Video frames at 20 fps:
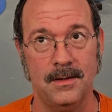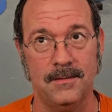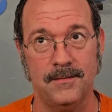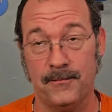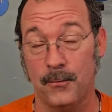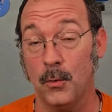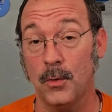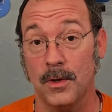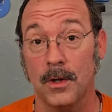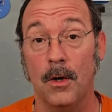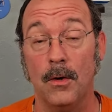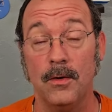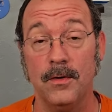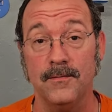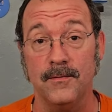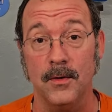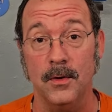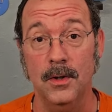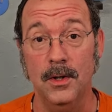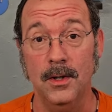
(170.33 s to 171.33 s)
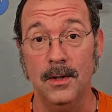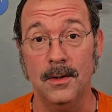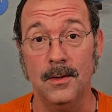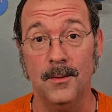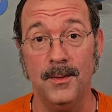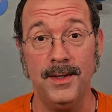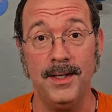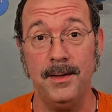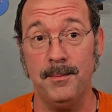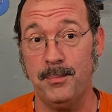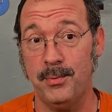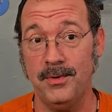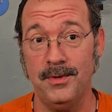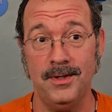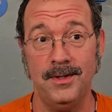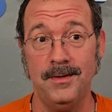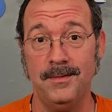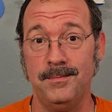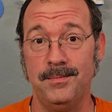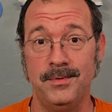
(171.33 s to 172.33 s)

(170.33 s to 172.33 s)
for Carnival. Why not put a